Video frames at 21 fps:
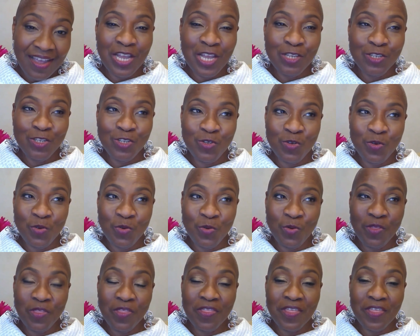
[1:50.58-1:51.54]
And
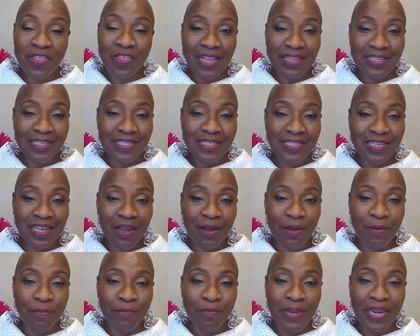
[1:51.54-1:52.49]
so that's
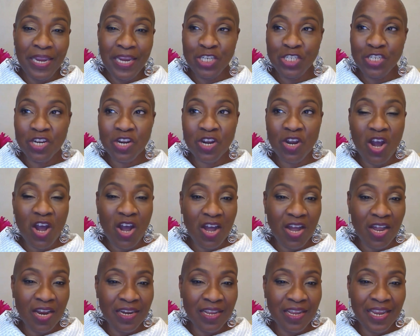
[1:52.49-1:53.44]
a major
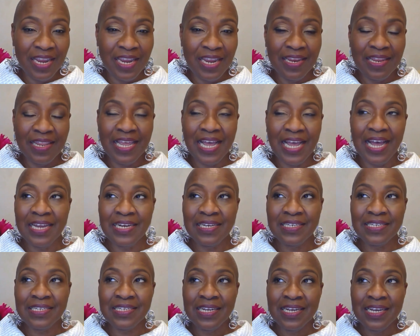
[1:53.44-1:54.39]
con in
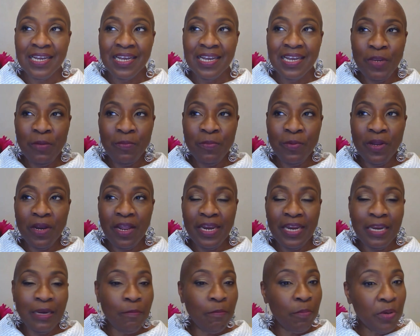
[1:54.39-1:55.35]
that people are
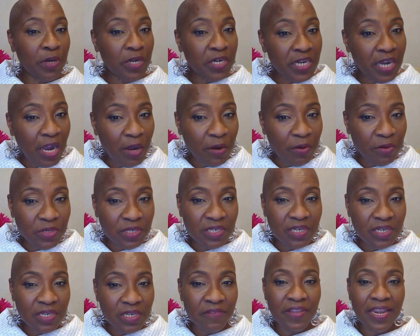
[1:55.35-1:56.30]
a little put
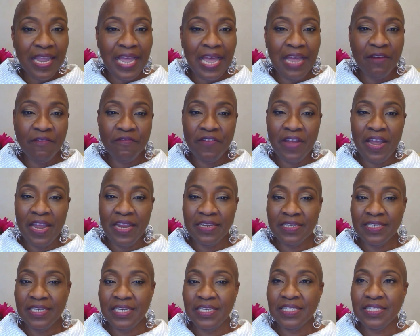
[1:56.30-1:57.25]
out if they can't
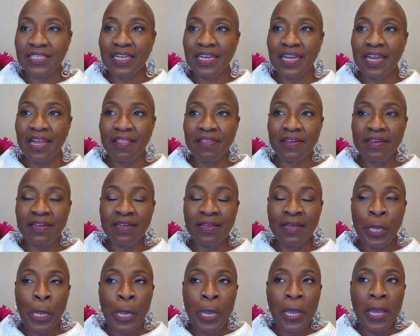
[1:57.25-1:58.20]
find seats together.
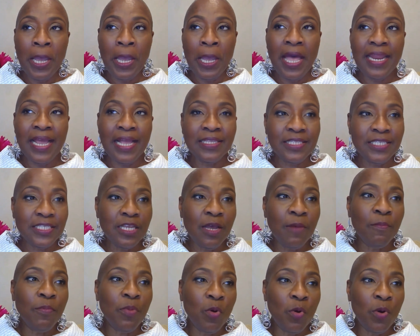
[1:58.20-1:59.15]
And at
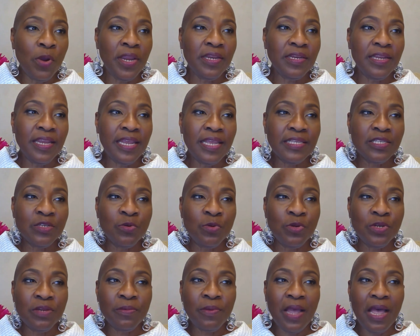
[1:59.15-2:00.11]
some point, there's
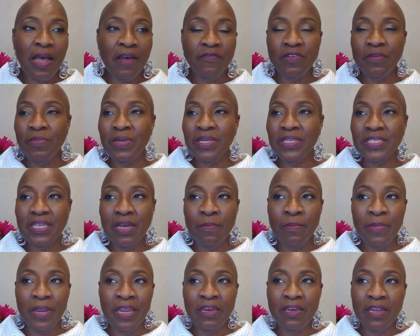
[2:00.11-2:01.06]
going to have to be
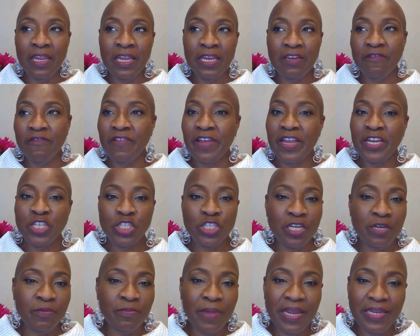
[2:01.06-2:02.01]
some
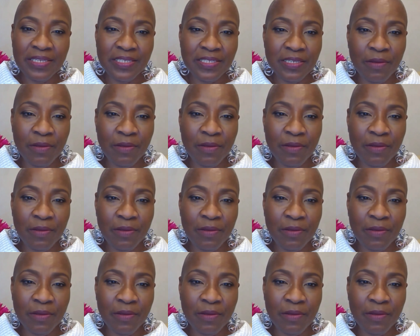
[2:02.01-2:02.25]
intervention by